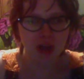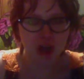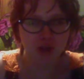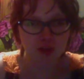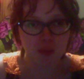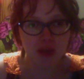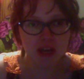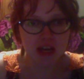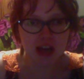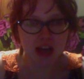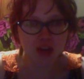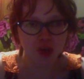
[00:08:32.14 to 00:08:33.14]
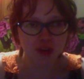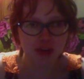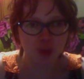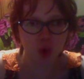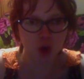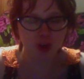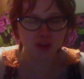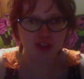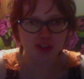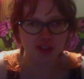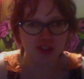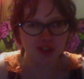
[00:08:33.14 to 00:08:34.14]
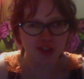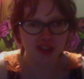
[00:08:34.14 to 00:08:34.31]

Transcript: for me, it actually worked to